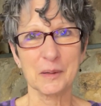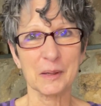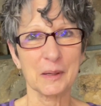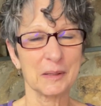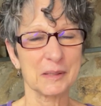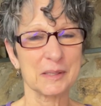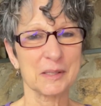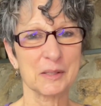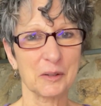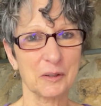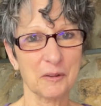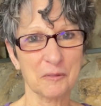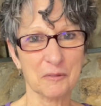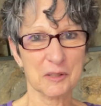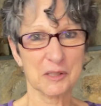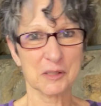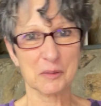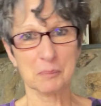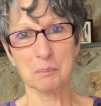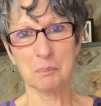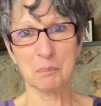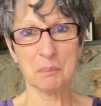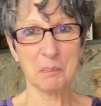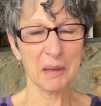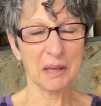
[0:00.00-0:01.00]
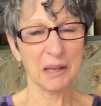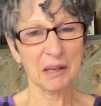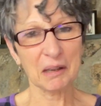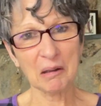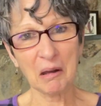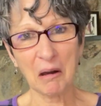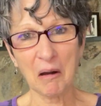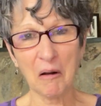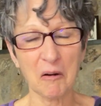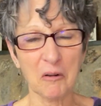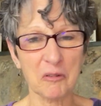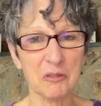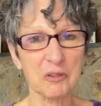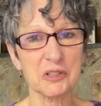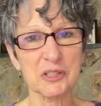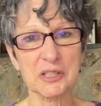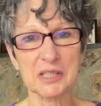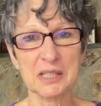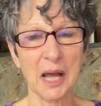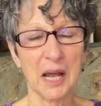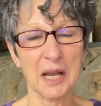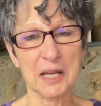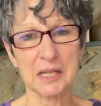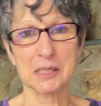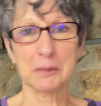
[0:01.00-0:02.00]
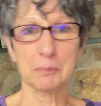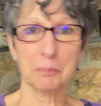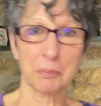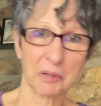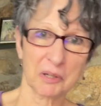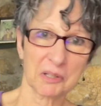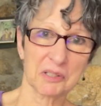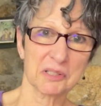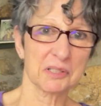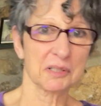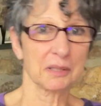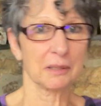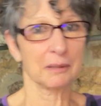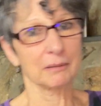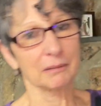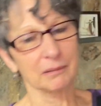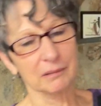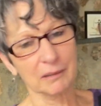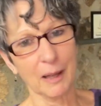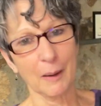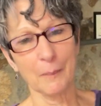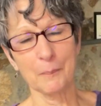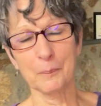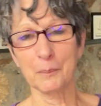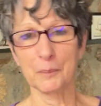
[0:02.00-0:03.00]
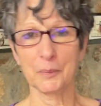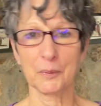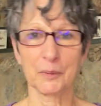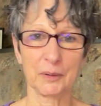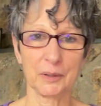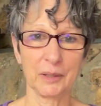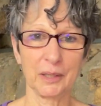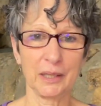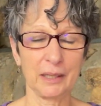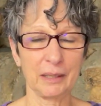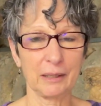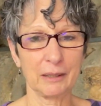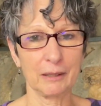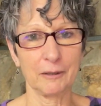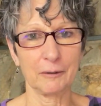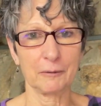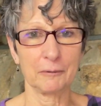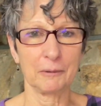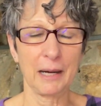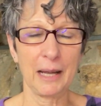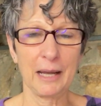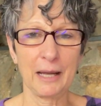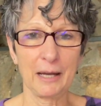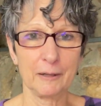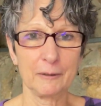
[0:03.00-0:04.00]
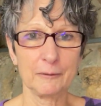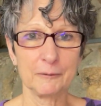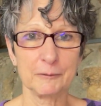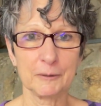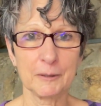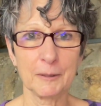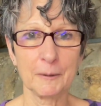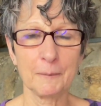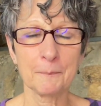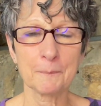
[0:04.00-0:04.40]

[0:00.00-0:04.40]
sort of this big oversized person lumbering around.